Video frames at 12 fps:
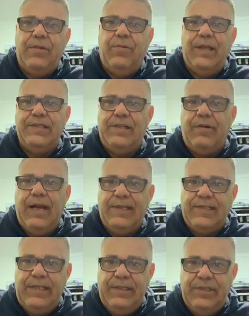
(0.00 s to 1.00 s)
are the ones that are
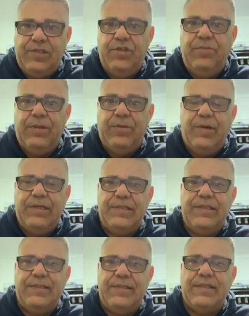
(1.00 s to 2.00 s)
asking the stupid
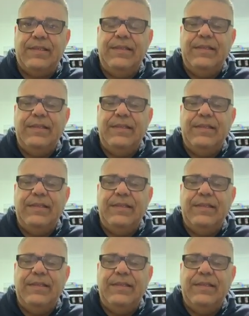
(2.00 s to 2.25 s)
questions.